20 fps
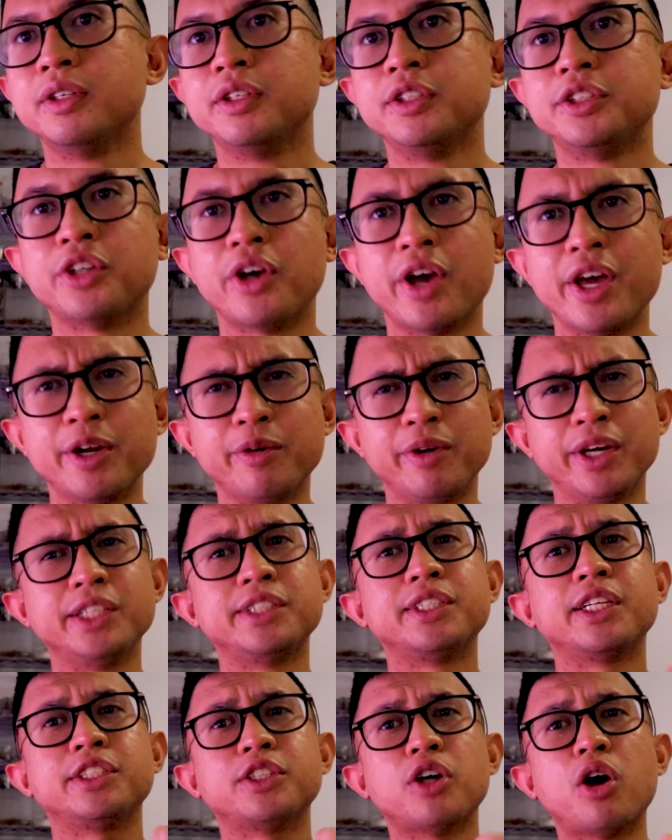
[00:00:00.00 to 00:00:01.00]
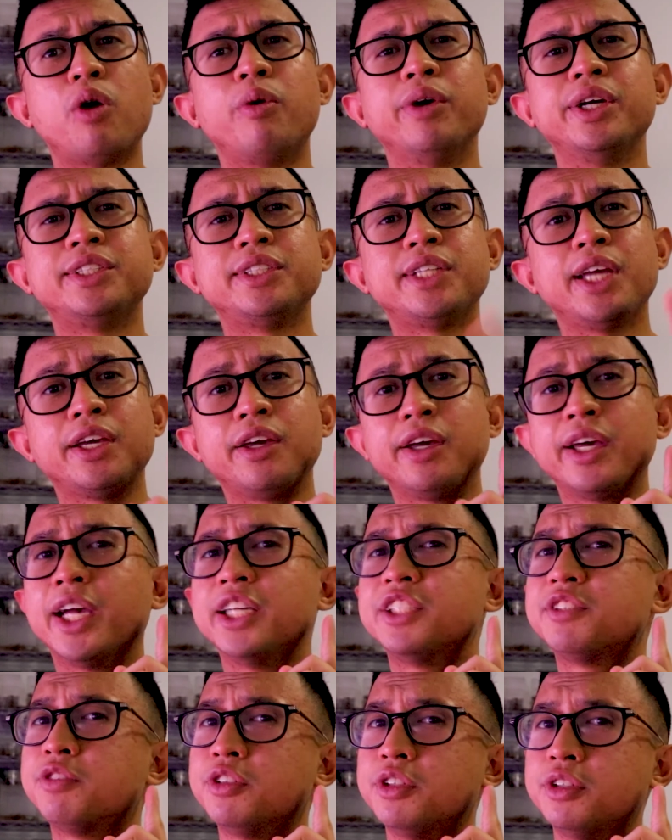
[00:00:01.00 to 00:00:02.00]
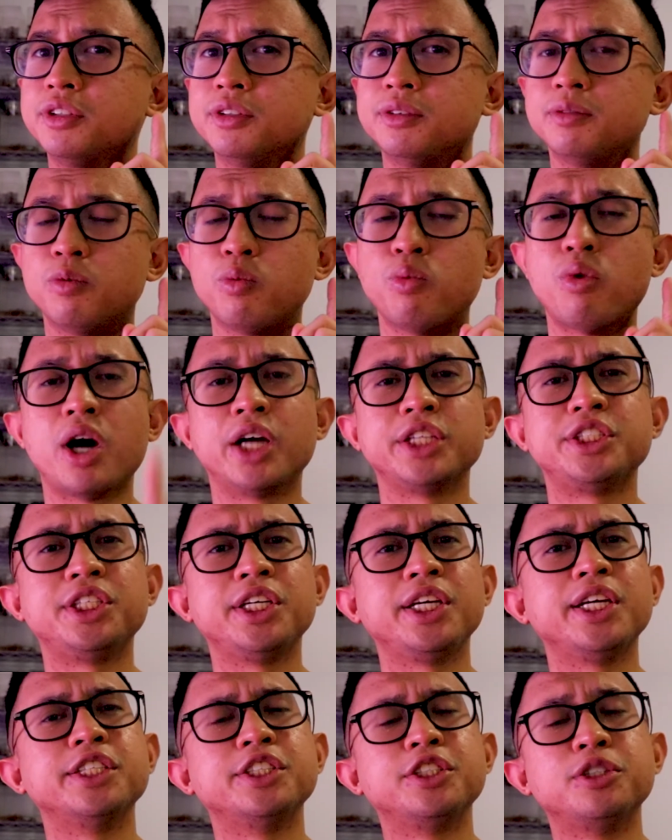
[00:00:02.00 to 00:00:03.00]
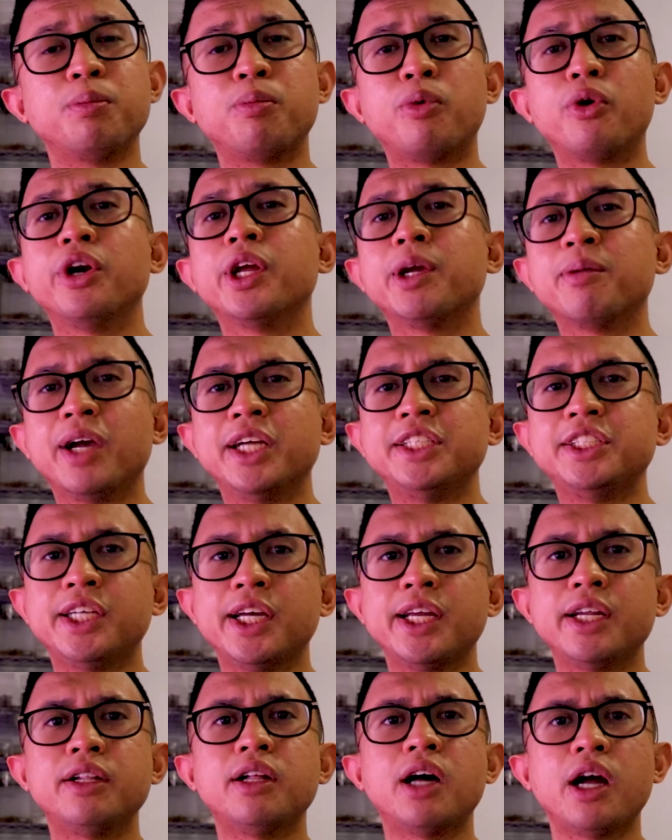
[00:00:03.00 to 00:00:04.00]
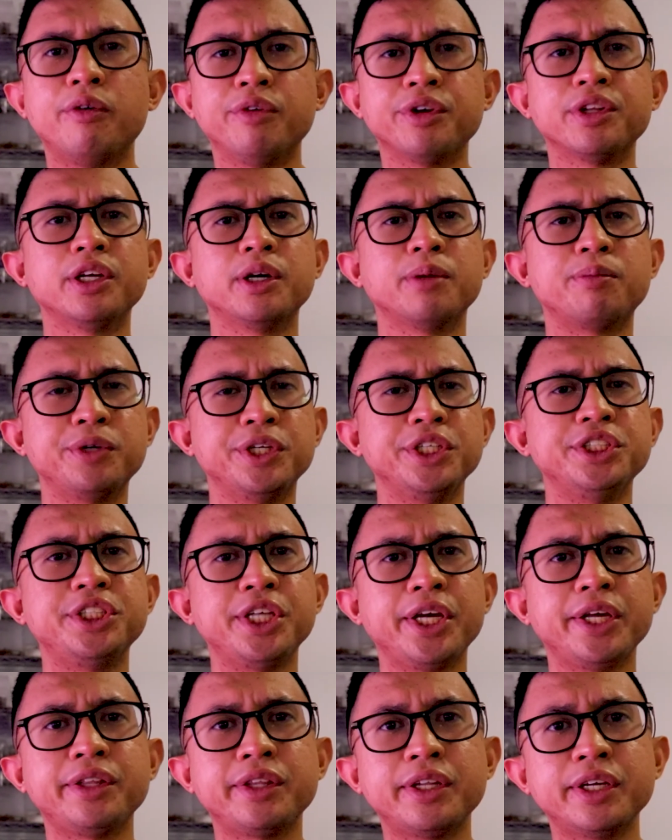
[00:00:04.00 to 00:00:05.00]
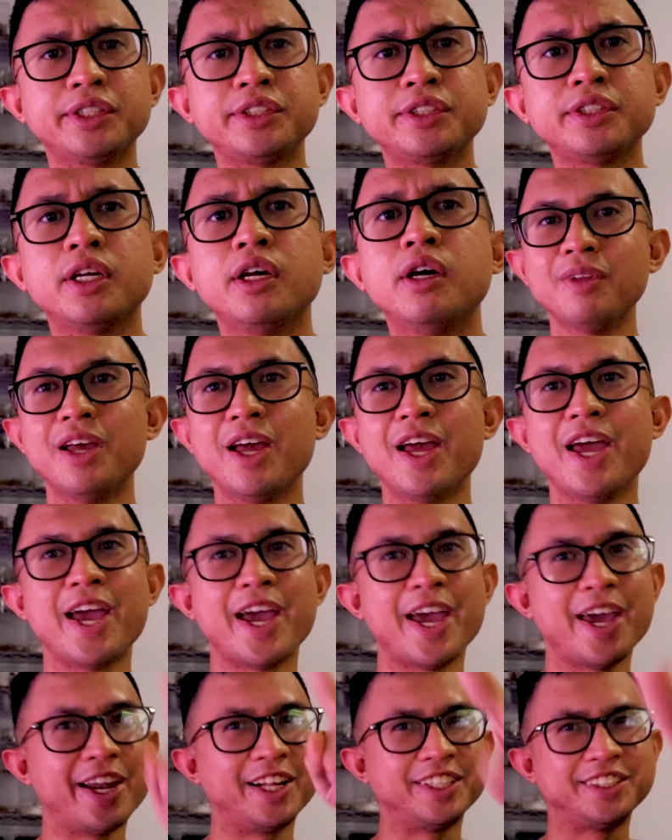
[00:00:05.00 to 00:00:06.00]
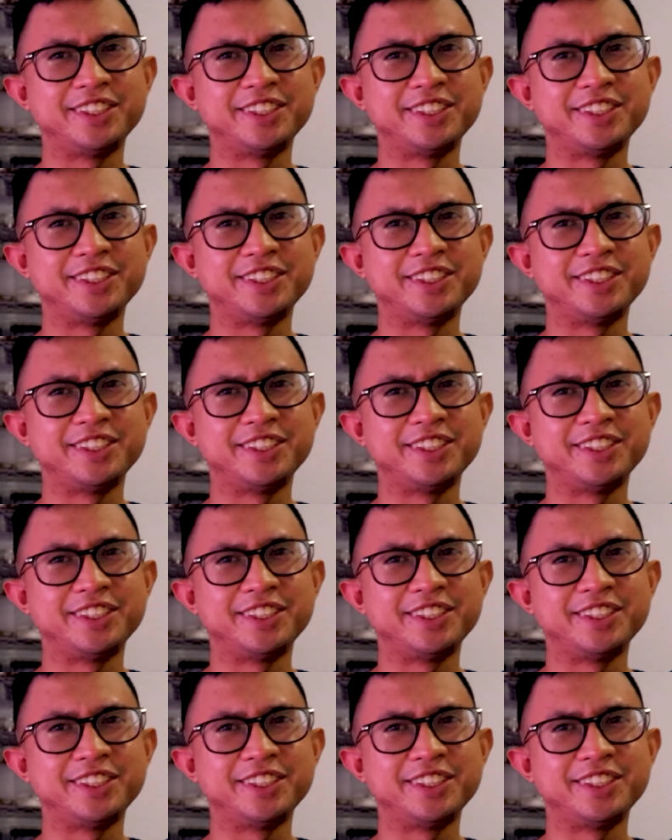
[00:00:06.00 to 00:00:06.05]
So anyways, as always, thank you guys for watching and supporting my channel. I really appreciate this, and I'll